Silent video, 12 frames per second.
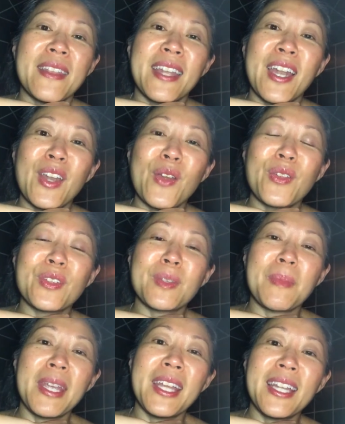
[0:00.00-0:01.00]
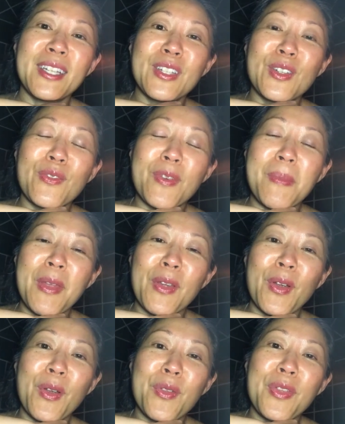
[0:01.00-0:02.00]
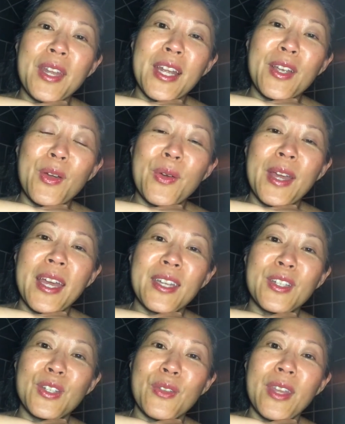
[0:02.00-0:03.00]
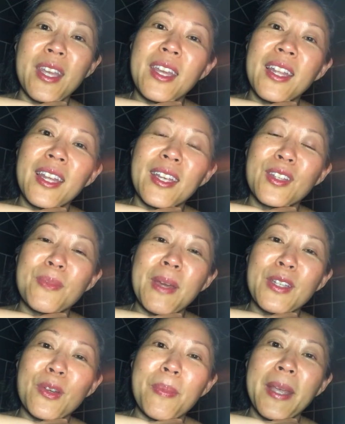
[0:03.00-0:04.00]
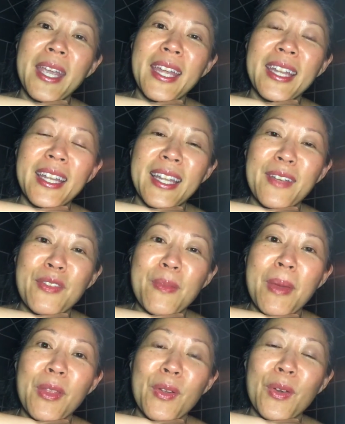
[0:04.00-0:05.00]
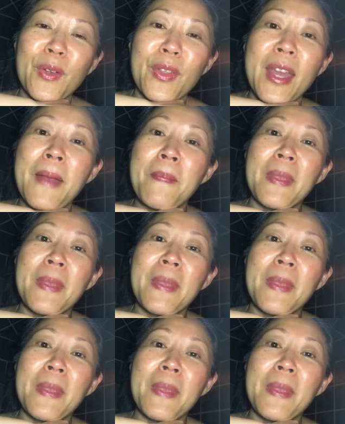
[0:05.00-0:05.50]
Then I know there's some healing to do for Mother Earth. Then I go ahead and do the healing and do my Topican healing for Mother Earth.